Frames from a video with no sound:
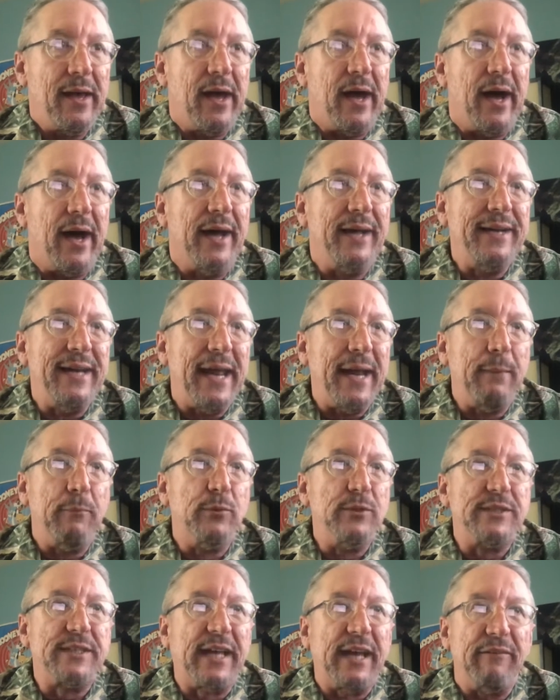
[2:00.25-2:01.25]
A name
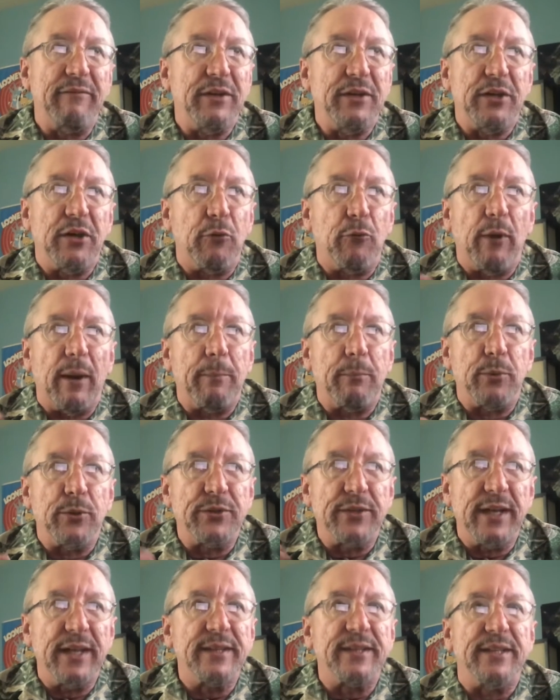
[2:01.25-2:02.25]
was given to
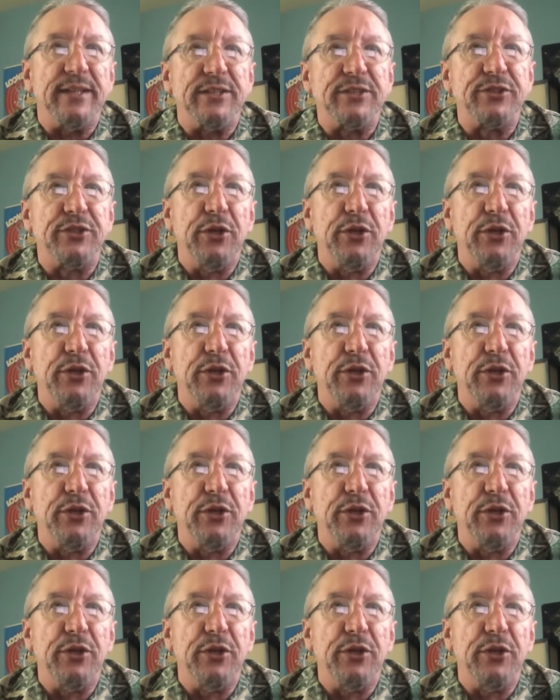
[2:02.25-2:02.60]
represent this